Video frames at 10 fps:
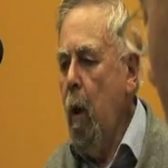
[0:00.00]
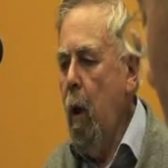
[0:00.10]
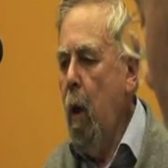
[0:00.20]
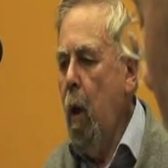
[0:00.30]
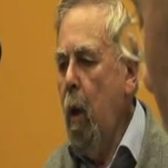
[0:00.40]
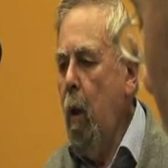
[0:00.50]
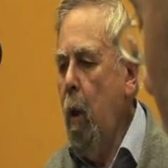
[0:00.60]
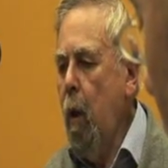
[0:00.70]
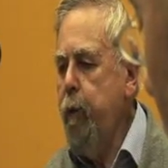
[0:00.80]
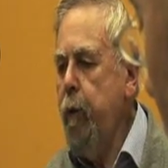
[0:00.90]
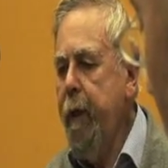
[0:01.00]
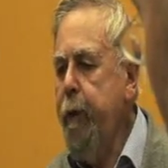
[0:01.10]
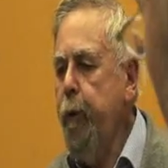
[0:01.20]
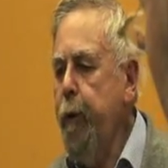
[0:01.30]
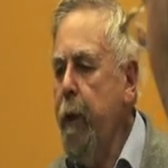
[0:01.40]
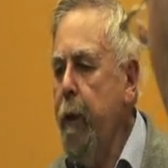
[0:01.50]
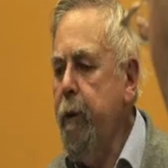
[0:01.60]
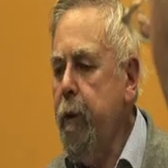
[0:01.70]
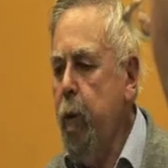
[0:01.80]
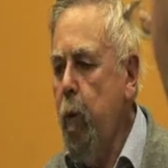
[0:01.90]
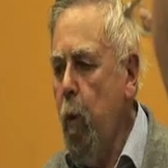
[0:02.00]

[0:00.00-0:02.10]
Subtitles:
trade unionists who